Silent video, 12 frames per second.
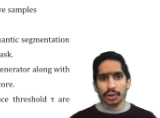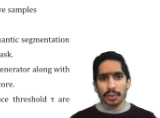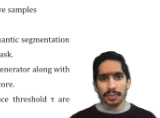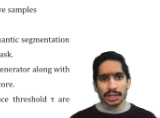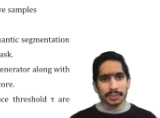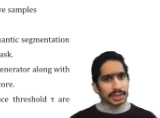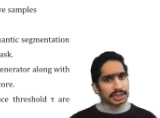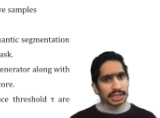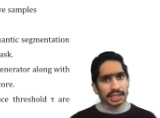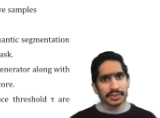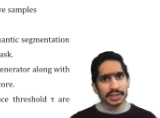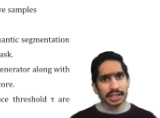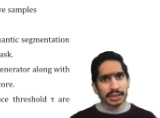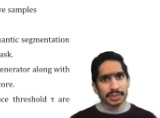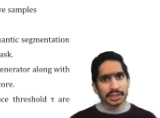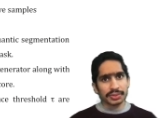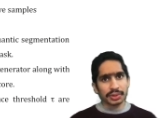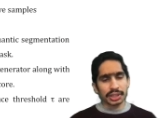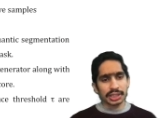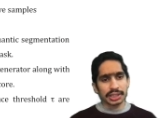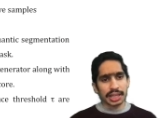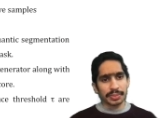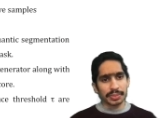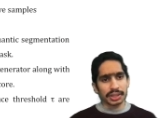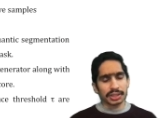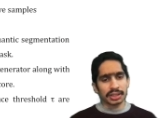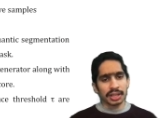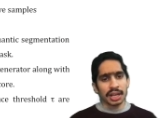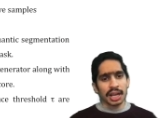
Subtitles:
obtain pixel level labels for these samples.